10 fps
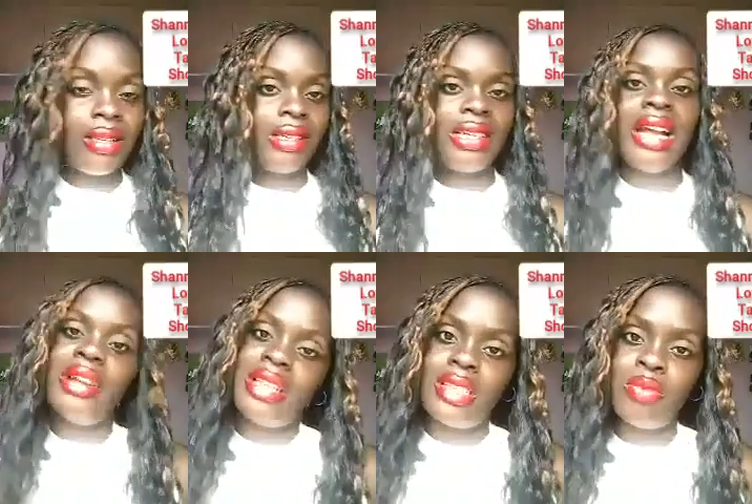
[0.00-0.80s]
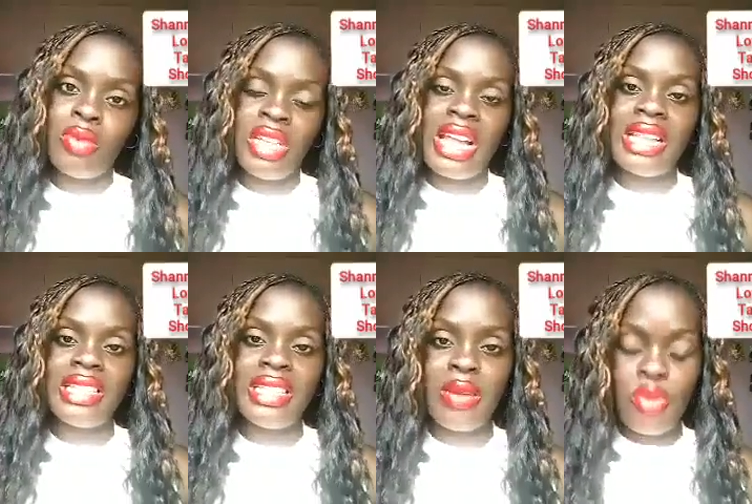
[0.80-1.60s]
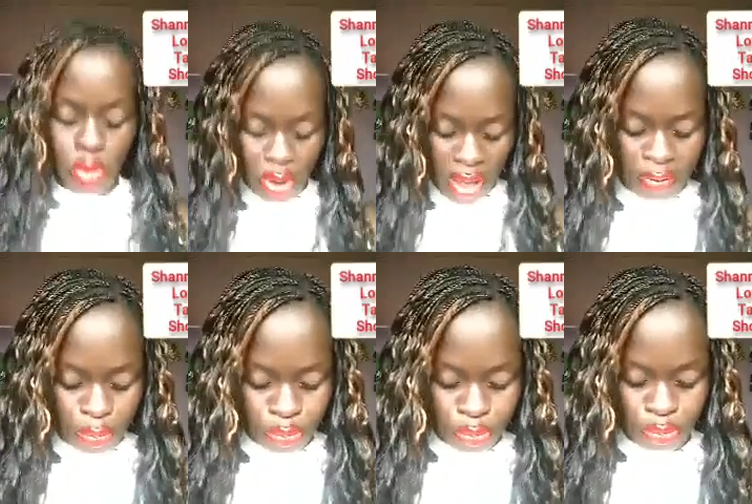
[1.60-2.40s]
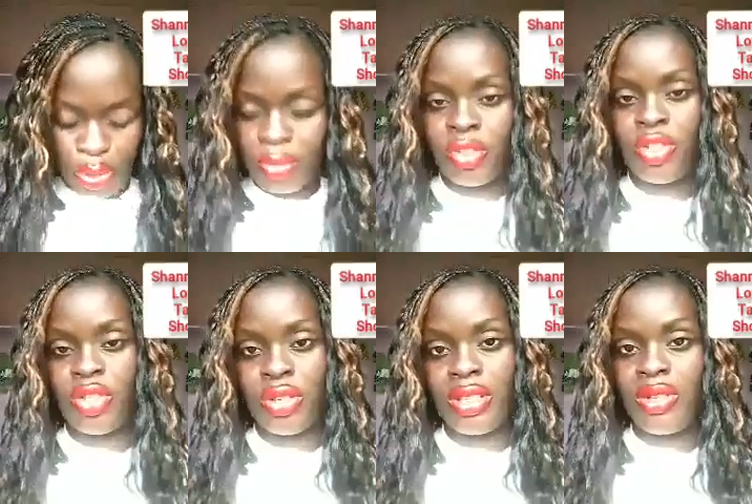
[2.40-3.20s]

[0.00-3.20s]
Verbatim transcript: Oh, Garrett is pretty handsome. You have a beautiful shirt.